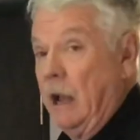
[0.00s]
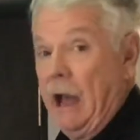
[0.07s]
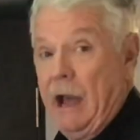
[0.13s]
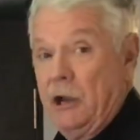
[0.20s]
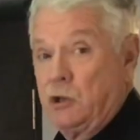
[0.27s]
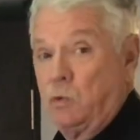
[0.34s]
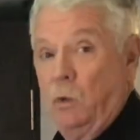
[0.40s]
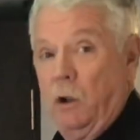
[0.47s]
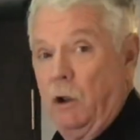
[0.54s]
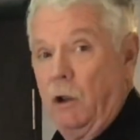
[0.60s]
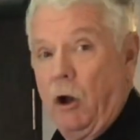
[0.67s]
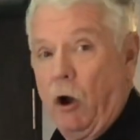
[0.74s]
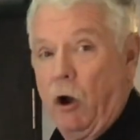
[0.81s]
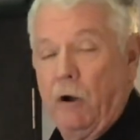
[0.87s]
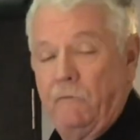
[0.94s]
actual
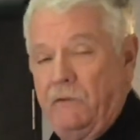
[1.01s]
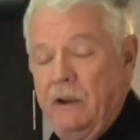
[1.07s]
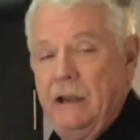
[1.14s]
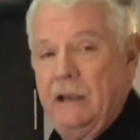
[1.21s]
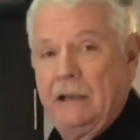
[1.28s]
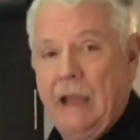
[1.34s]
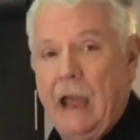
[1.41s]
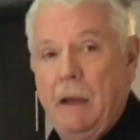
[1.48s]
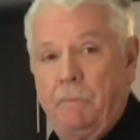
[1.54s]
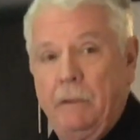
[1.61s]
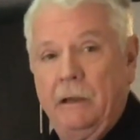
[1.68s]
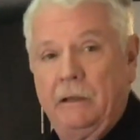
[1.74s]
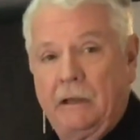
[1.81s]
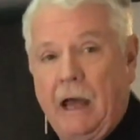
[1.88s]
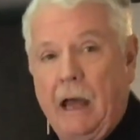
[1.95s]
RV
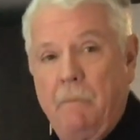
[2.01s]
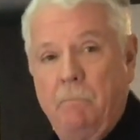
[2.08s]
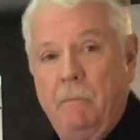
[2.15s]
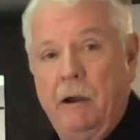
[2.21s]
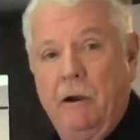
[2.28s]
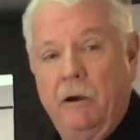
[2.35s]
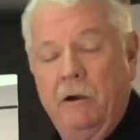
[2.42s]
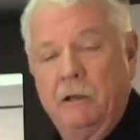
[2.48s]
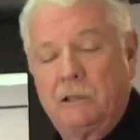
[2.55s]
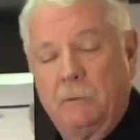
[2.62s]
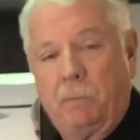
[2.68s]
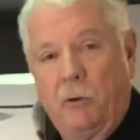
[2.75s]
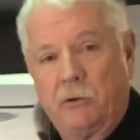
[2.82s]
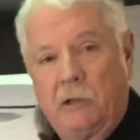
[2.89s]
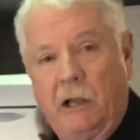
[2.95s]
camping type mirror. It's
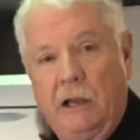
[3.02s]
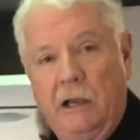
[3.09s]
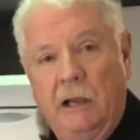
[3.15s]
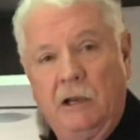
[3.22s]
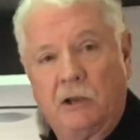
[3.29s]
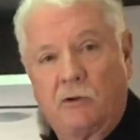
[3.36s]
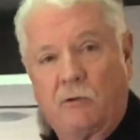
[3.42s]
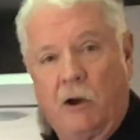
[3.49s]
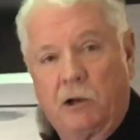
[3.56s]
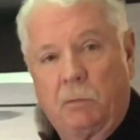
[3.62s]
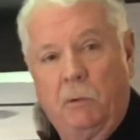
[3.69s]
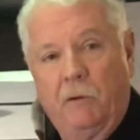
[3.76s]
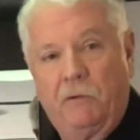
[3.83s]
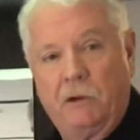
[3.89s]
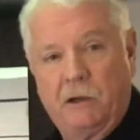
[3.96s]
supposedly
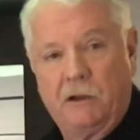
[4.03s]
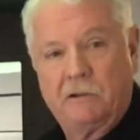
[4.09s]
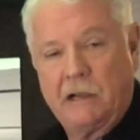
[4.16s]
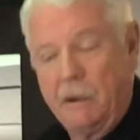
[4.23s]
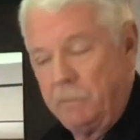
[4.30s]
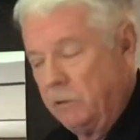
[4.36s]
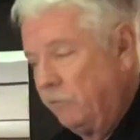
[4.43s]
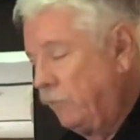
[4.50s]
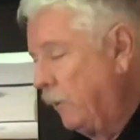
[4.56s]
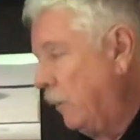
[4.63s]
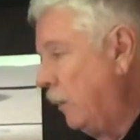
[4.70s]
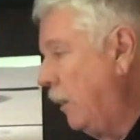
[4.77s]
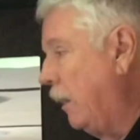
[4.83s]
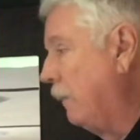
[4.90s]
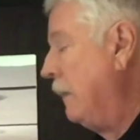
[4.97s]
indestructible if it does happen to fall
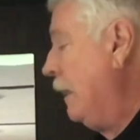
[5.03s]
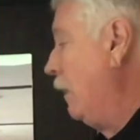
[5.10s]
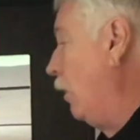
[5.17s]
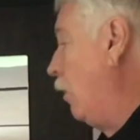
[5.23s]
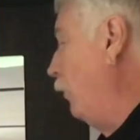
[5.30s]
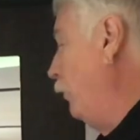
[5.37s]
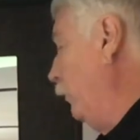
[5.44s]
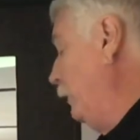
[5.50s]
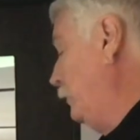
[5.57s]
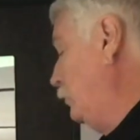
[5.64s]
off, although it